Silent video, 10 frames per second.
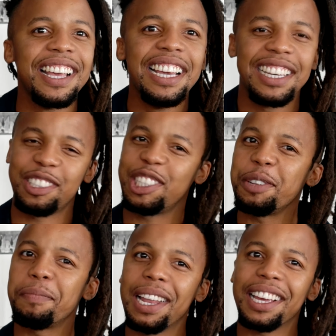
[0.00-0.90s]
It's a
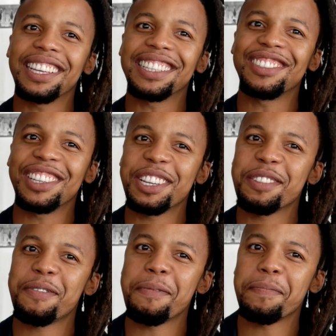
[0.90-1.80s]
cheap blanket. You get
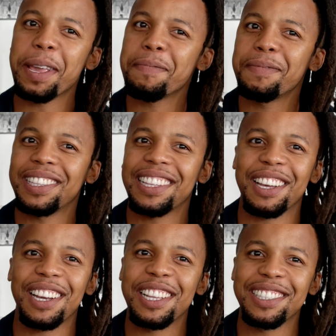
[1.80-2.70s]
it from Pep, it's
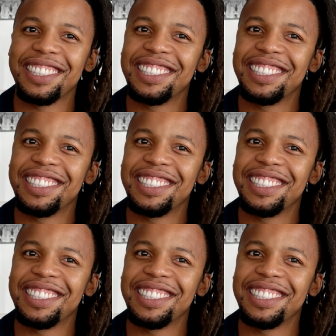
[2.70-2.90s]
like less than